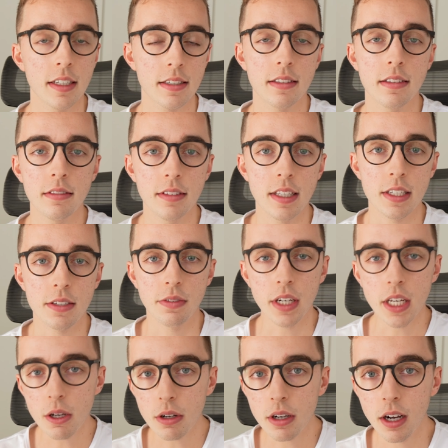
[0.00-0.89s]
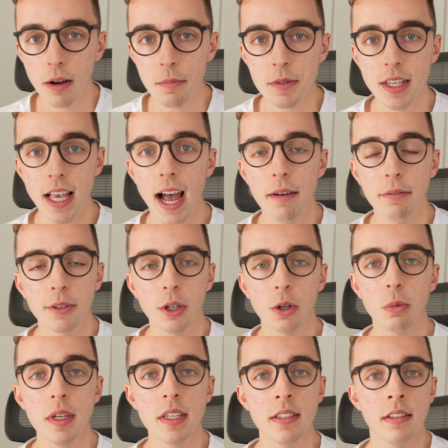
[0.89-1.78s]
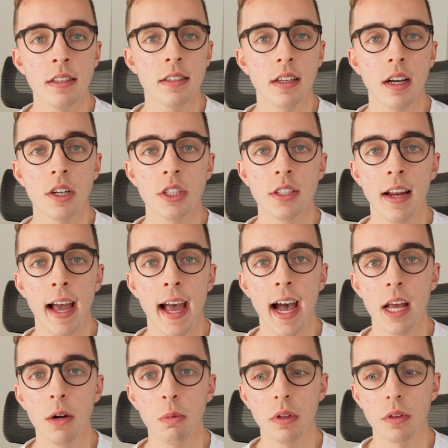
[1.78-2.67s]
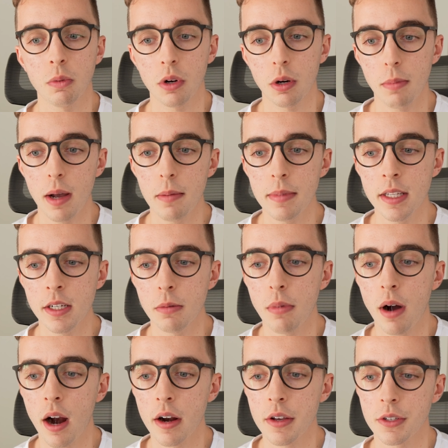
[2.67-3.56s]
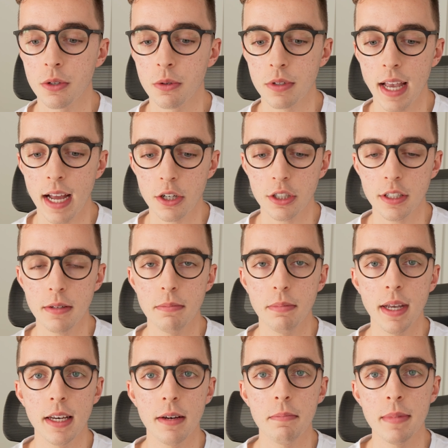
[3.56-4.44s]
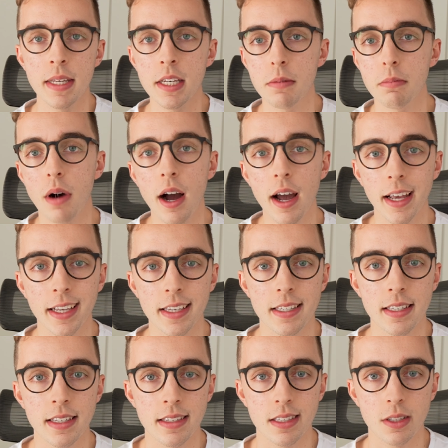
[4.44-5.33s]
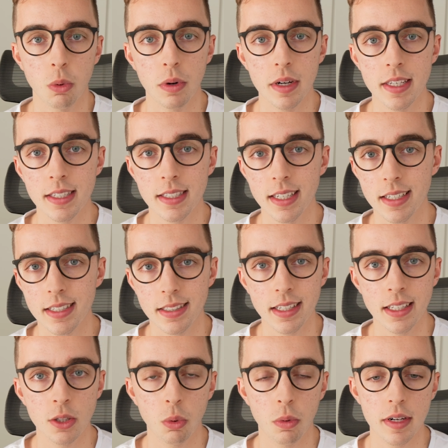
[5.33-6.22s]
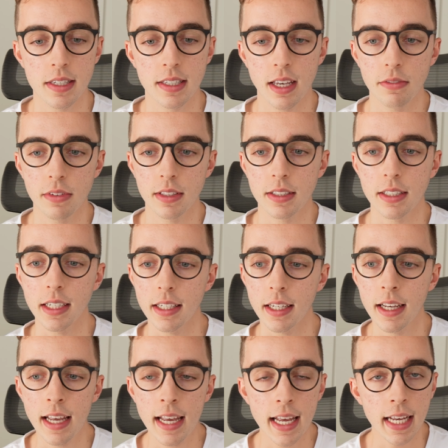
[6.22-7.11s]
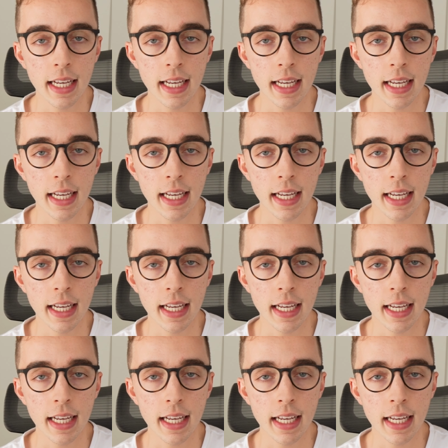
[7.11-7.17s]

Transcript: this video comes after a recent discussion I had with one of my media buyers who's actually been in media buying since 2016, 2017.